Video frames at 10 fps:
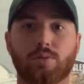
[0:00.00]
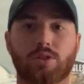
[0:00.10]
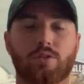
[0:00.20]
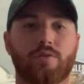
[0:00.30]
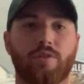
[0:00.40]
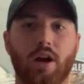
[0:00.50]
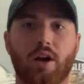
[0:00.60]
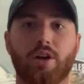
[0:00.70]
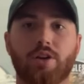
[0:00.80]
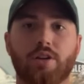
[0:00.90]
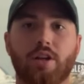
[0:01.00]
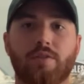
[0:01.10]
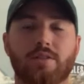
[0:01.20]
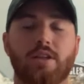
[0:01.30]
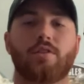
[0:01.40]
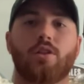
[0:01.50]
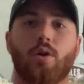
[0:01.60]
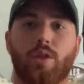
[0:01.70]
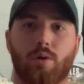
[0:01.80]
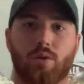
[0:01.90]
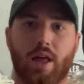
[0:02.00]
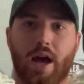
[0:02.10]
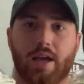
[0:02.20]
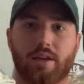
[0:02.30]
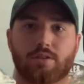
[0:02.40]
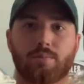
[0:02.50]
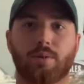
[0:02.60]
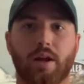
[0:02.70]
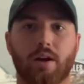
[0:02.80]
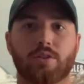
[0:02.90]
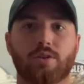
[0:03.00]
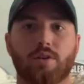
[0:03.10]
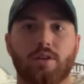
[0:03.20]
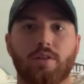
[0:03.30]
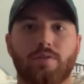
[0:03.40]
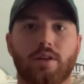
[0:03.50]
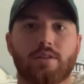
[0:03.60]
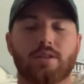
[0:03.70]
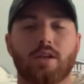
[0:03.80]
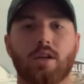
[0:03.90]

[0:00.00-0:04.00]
which is a very good defense, even though they were lacking some players on defense.